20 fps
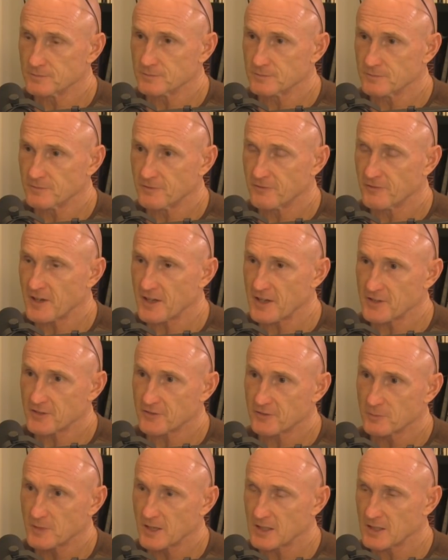face
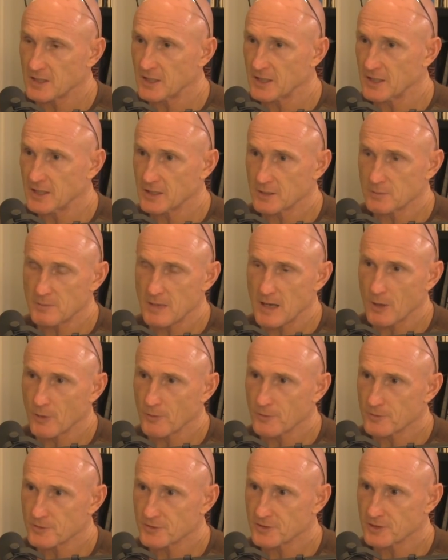from getting hit in the
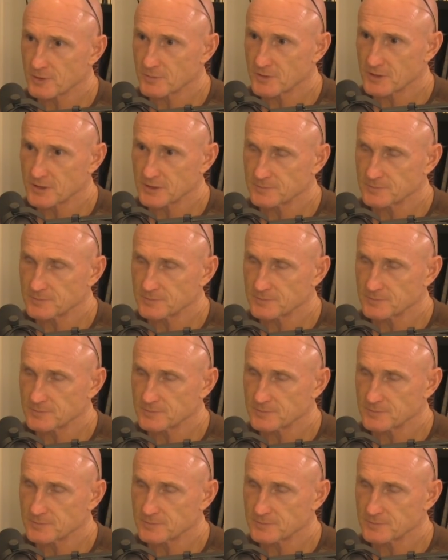mouth or something,